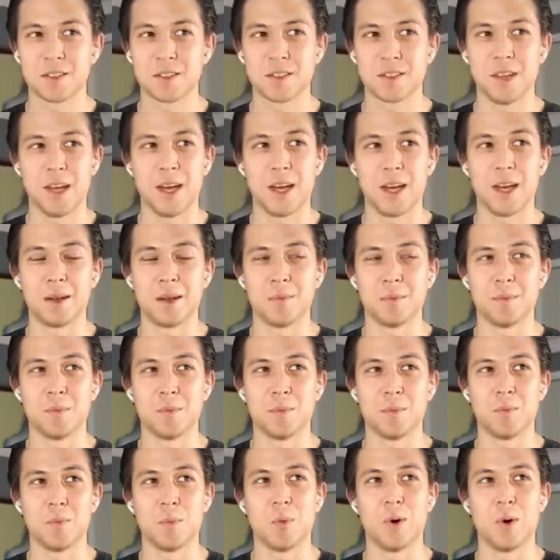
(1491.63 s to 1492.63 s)
and
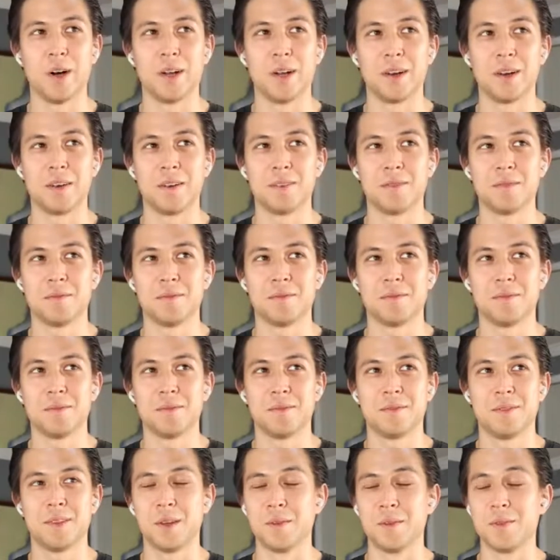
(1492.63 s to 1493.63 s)
what
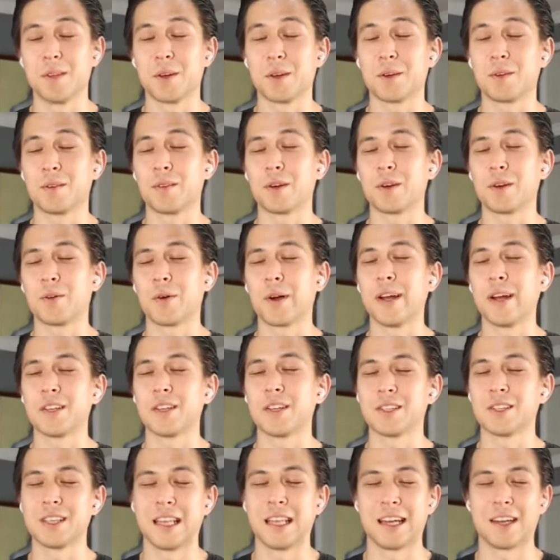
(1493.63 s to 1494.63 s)
the
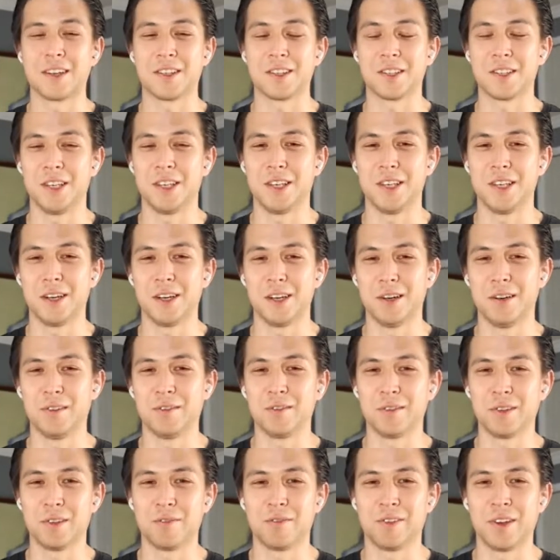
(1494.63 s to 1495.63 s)
greatest legacy of
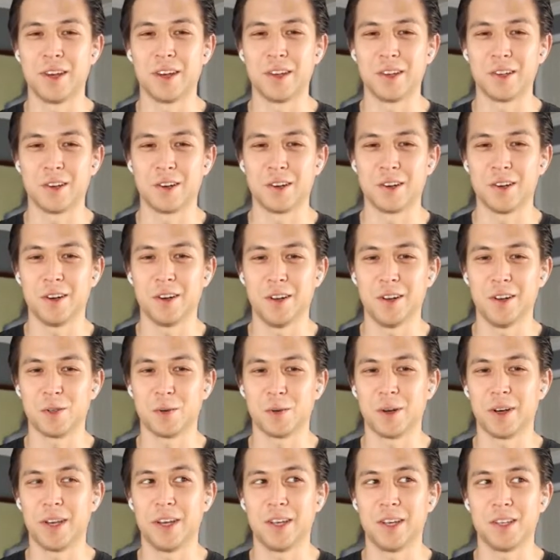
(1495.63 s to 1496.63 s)
the failure in
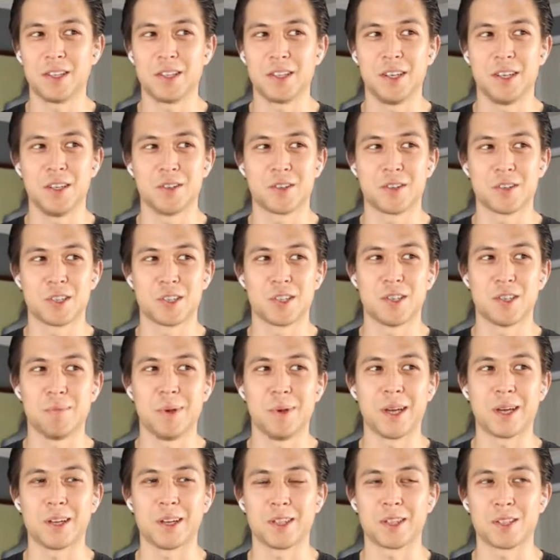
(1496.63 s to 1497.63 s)
2018 is just to
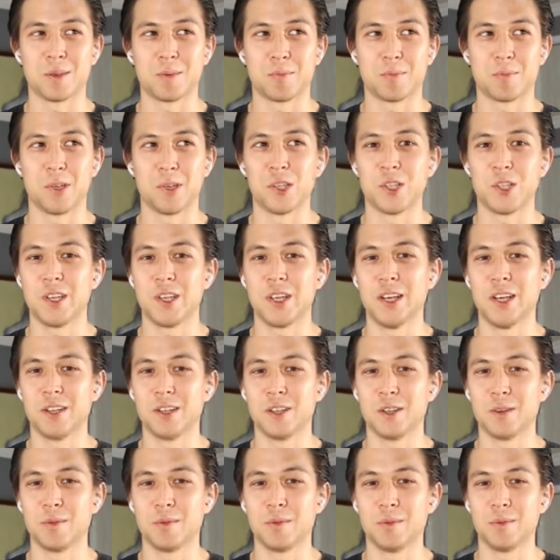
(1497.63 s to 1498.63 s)
make us appreciate
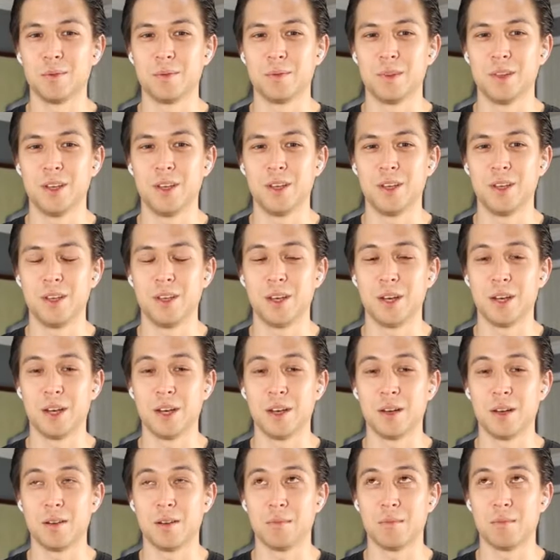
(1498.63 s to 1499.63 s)
the
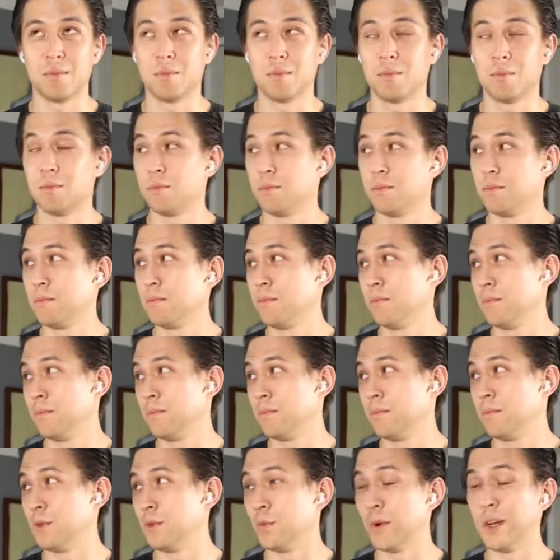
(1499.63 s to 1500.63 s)

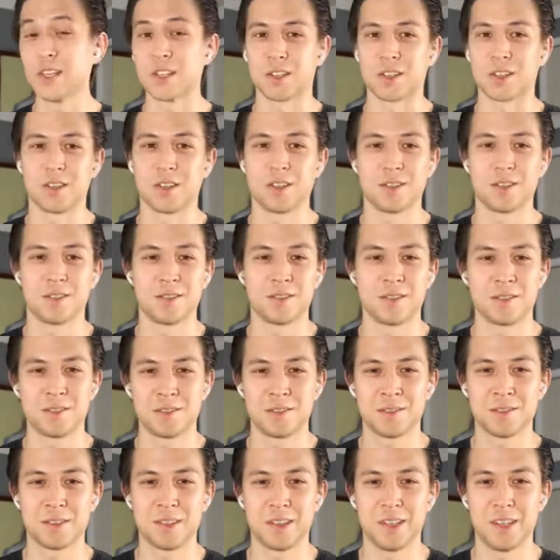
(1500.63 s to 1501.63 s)
risk
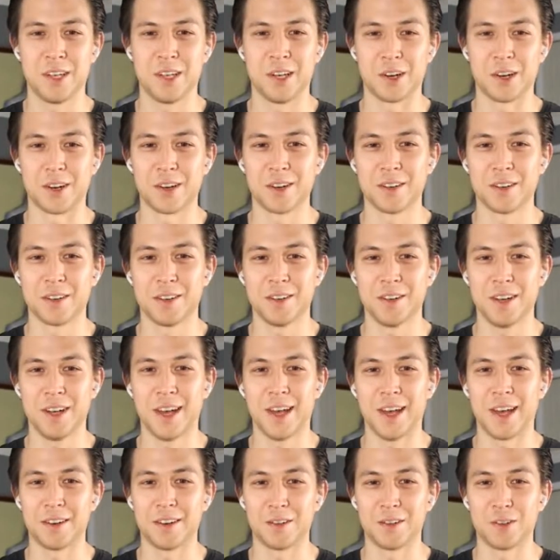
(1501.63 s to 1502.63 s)
here
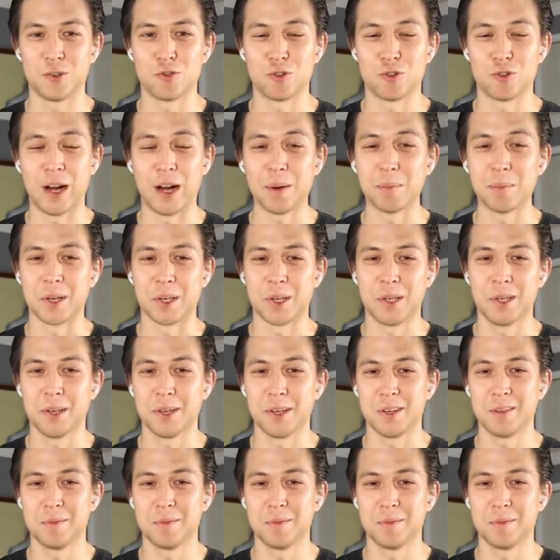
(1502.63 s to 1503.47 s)
and the drama here,